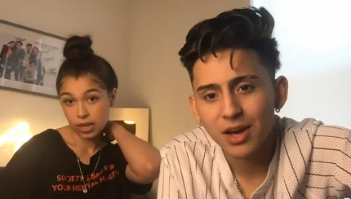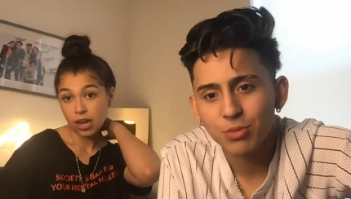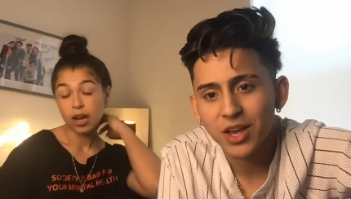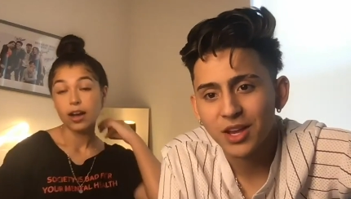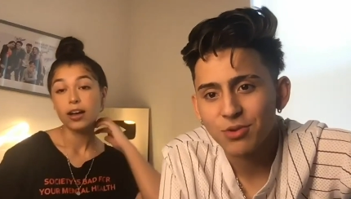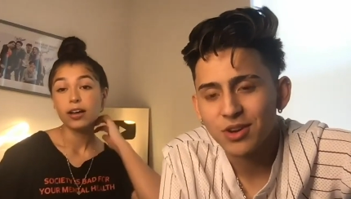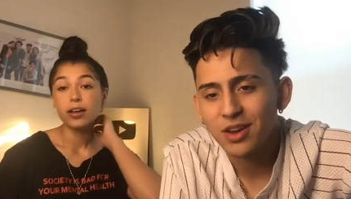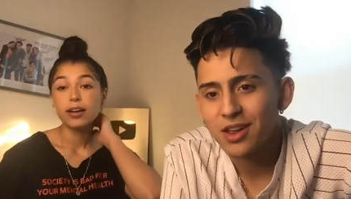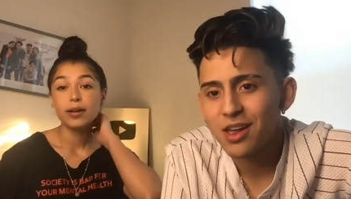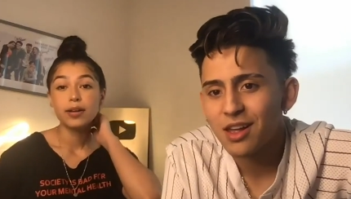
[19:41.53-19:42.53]
Speaker 1: with
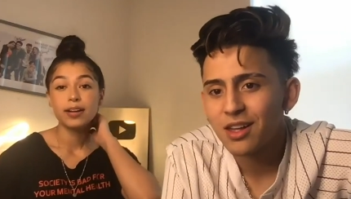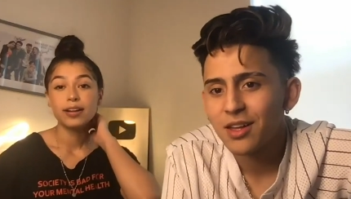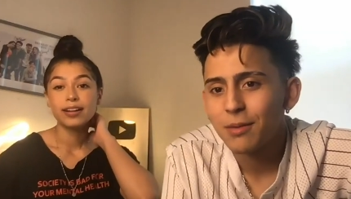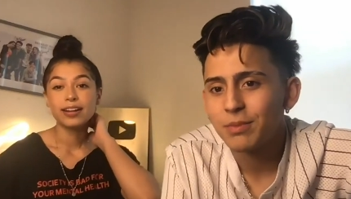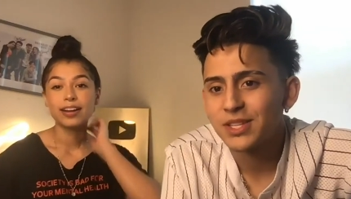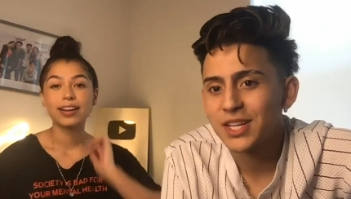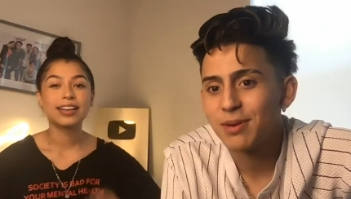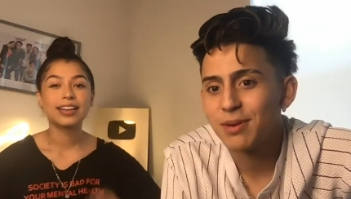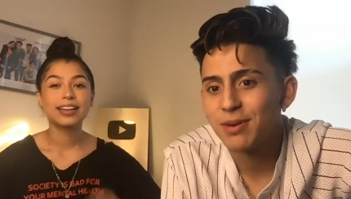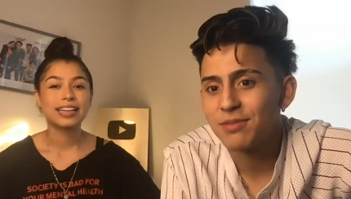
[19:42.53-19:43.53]
anyone besides
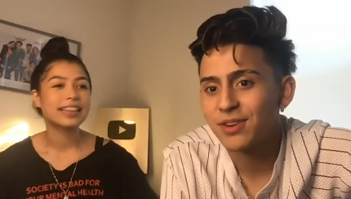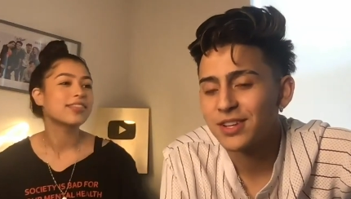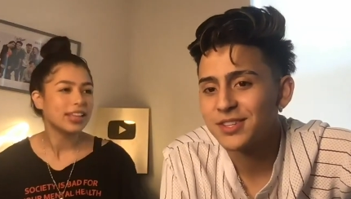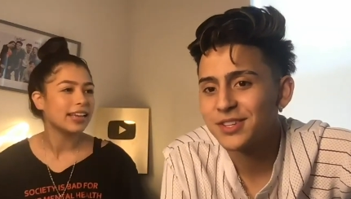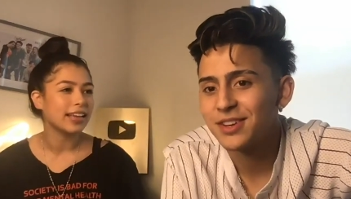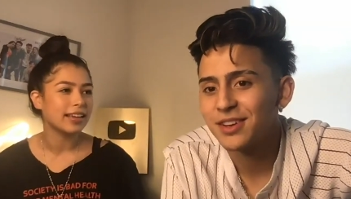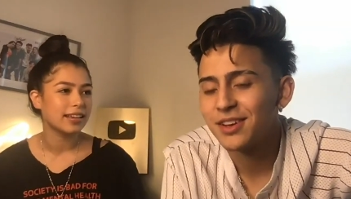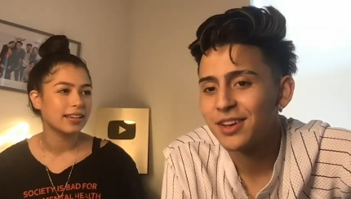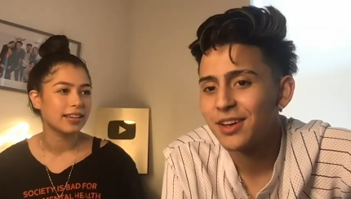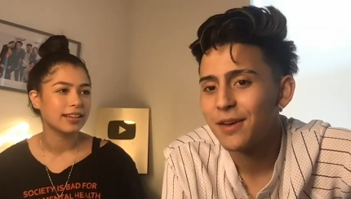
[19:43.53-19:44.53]
my friends. Think.
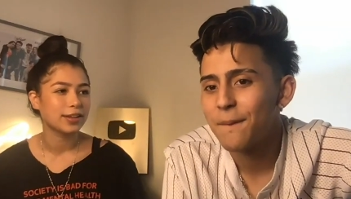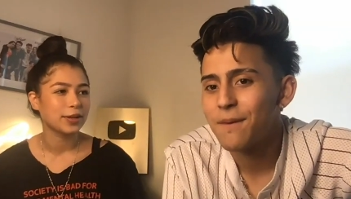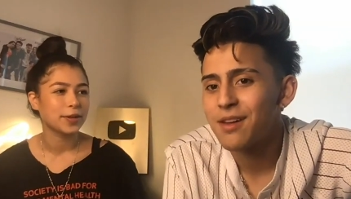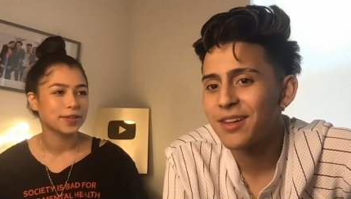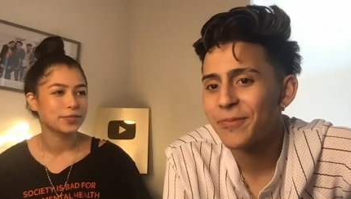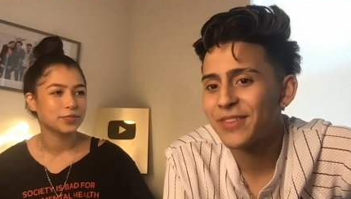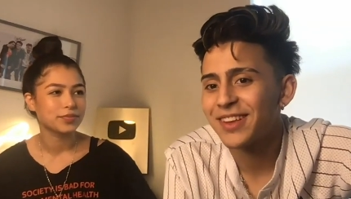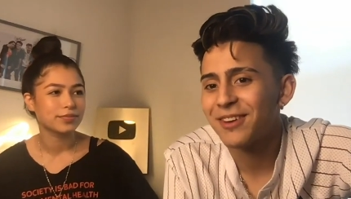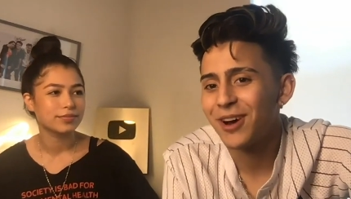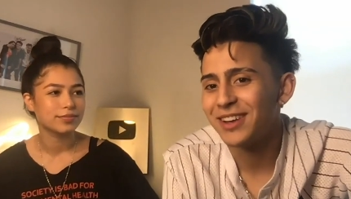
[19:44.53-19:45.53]

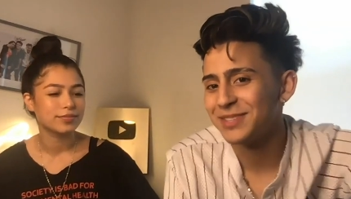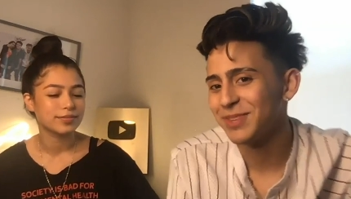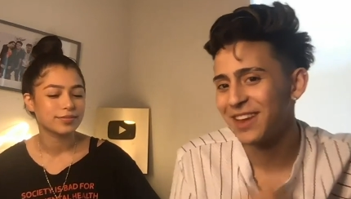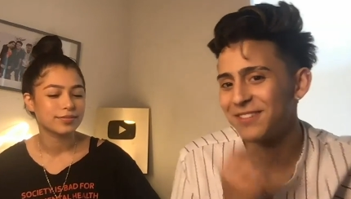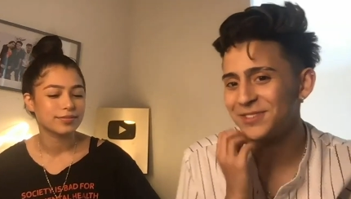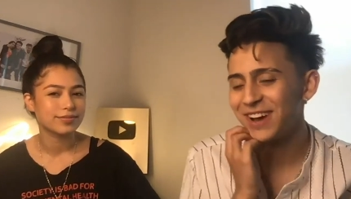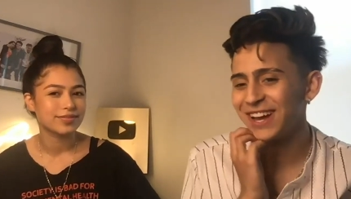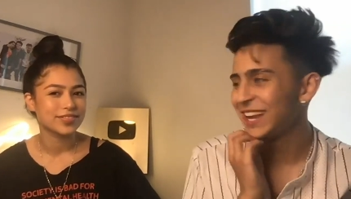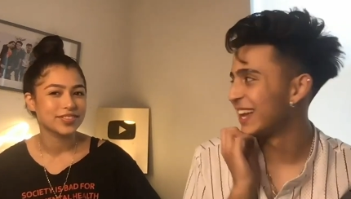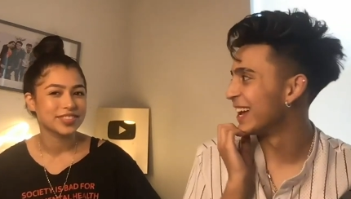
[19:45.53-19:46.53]
Why? Something came to
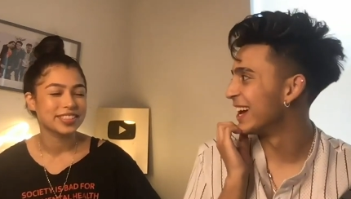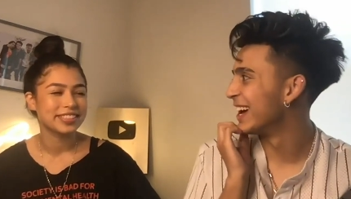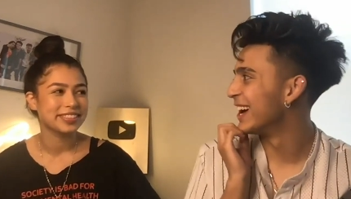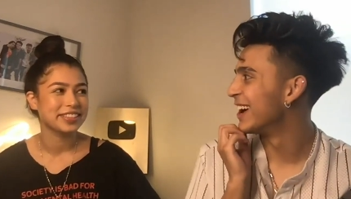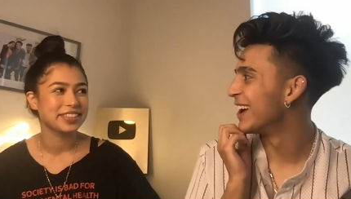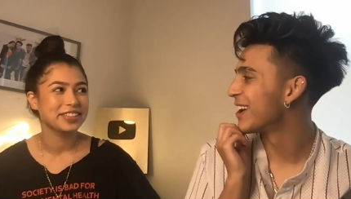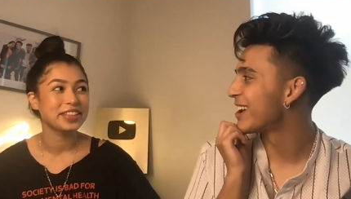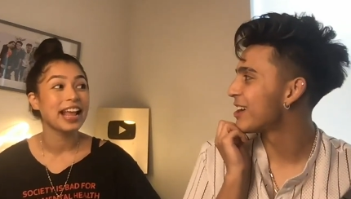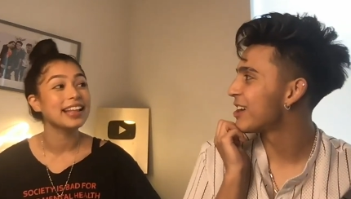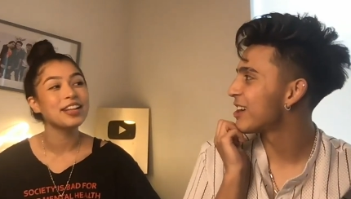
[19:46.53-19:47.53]
mind?
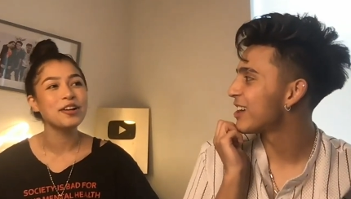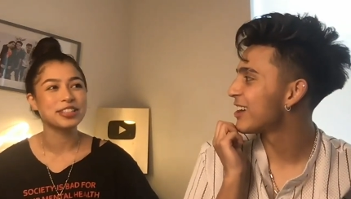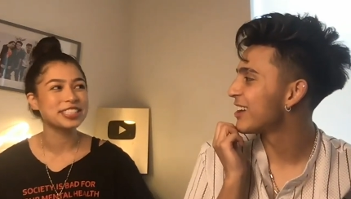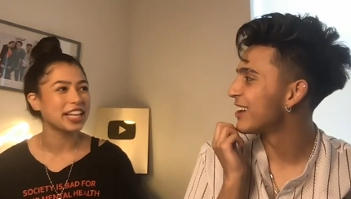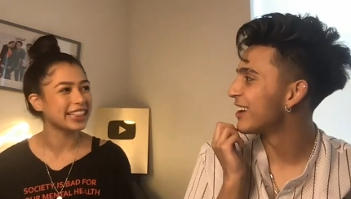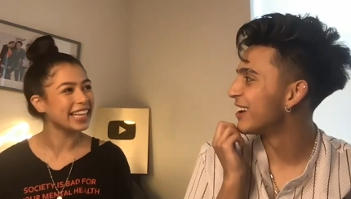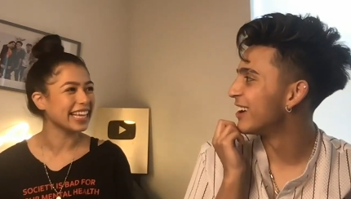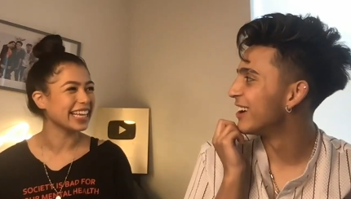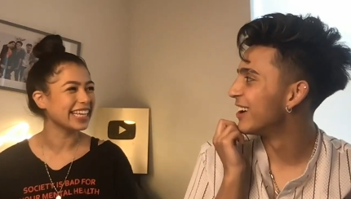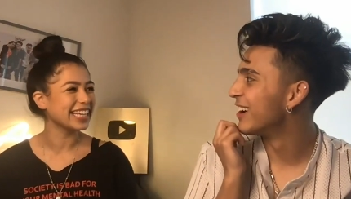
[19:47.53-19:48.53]
Speaker 2: No, you just like
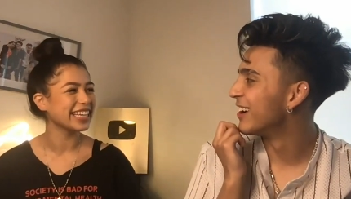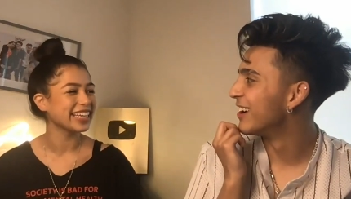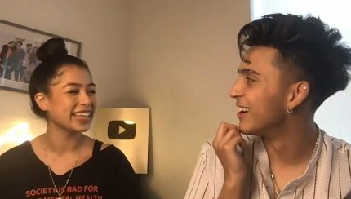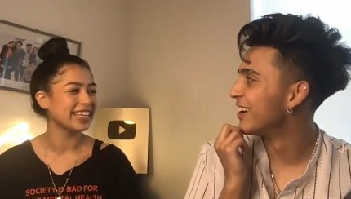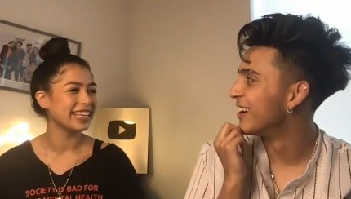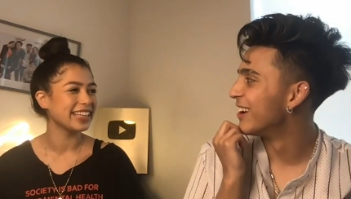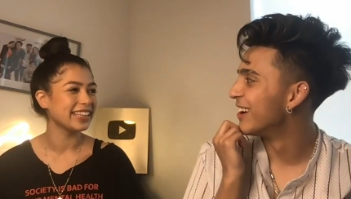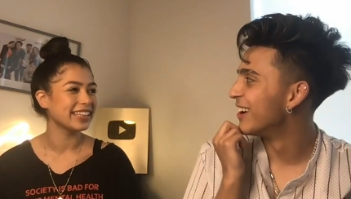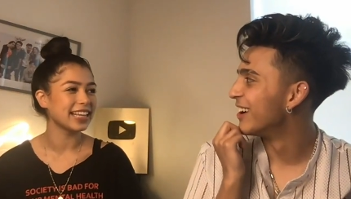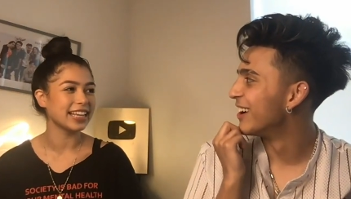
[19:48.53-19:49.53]
think.
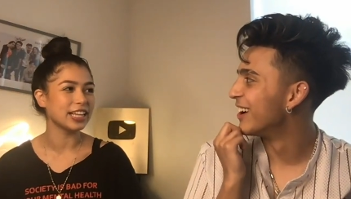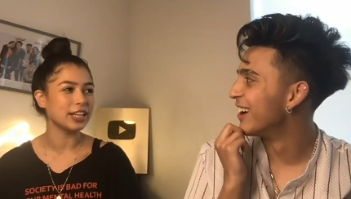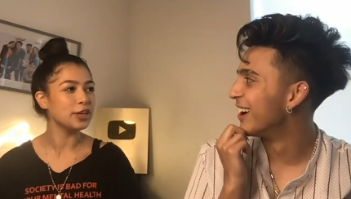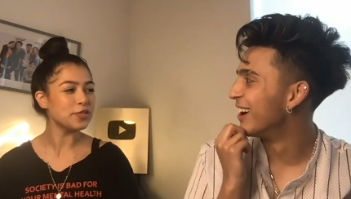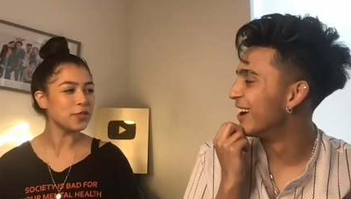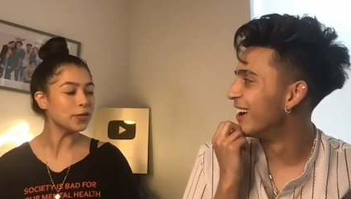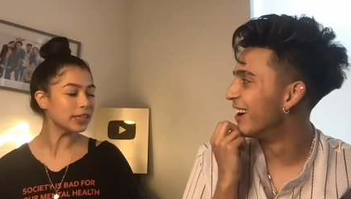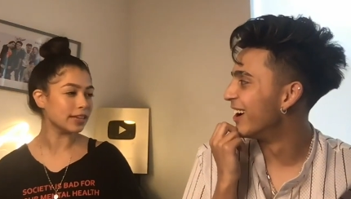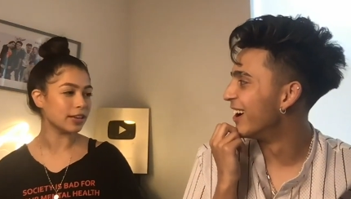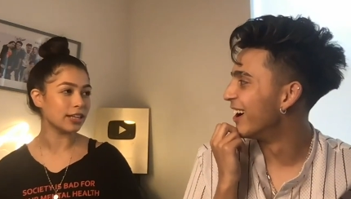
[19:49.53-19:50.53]
Like you've hmm.
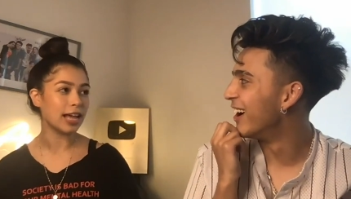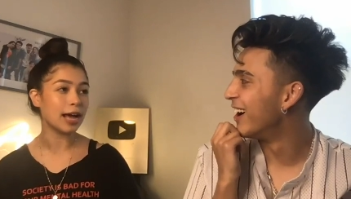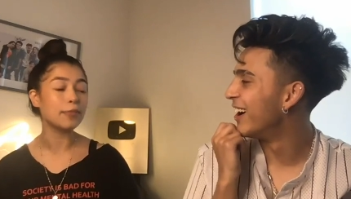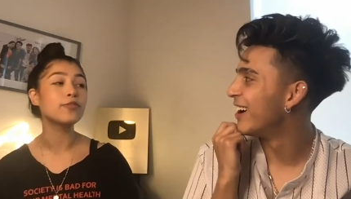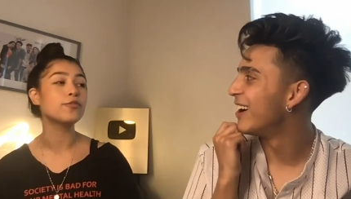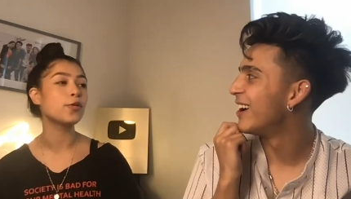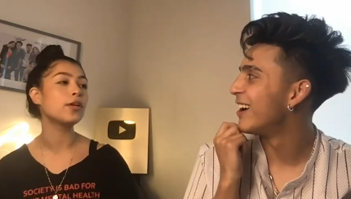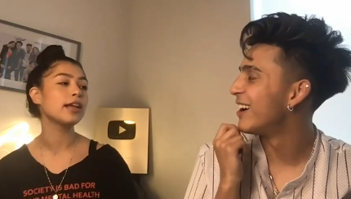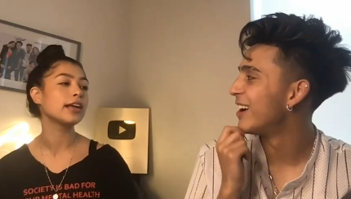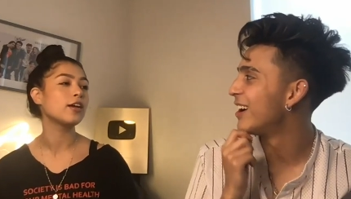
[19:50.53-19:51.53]
only collabed with
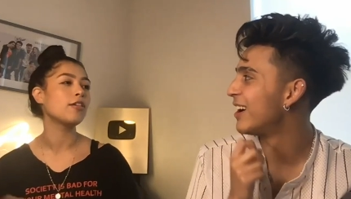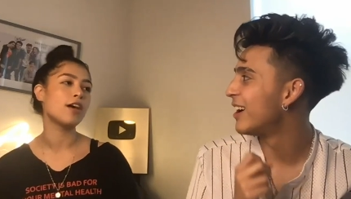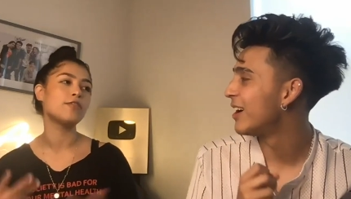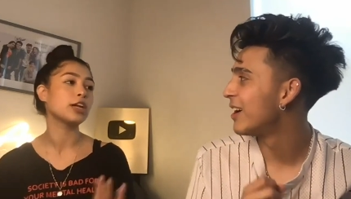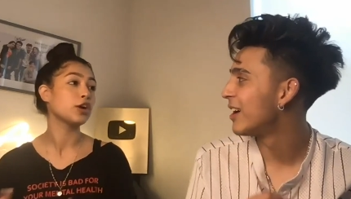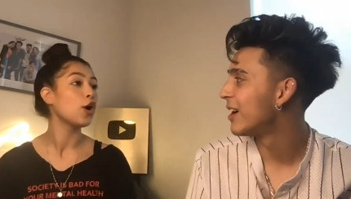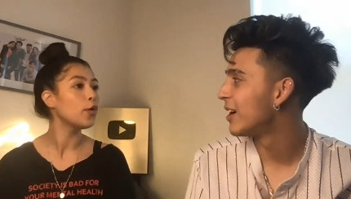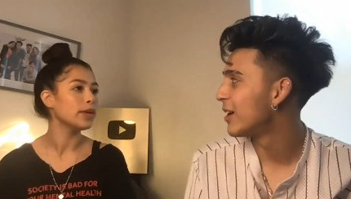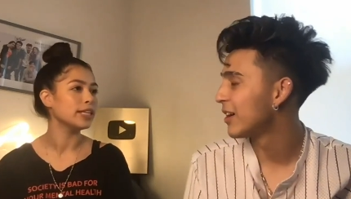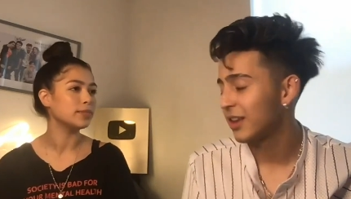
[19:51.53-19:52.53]
four like oh, of like your
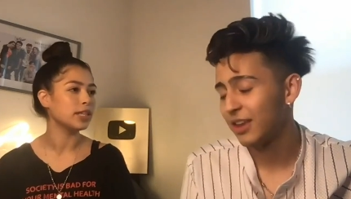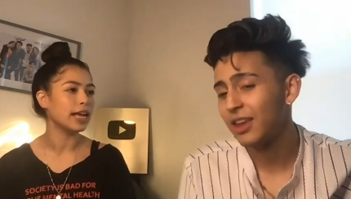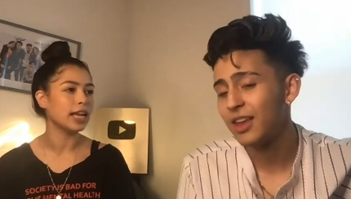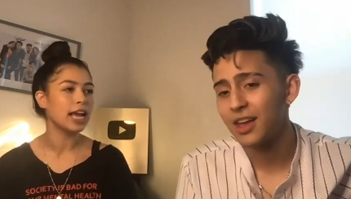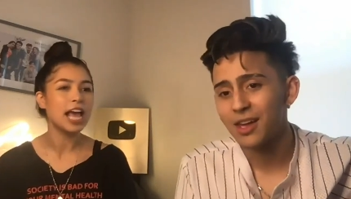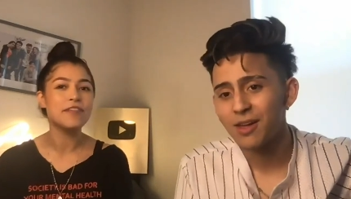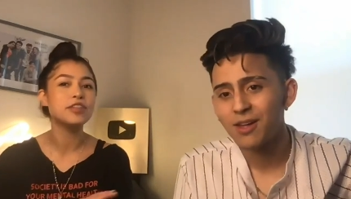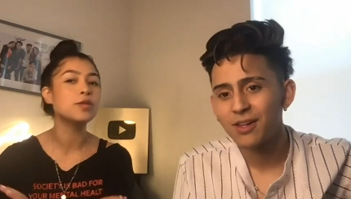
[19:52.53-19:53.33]
homies, but like yeah. if you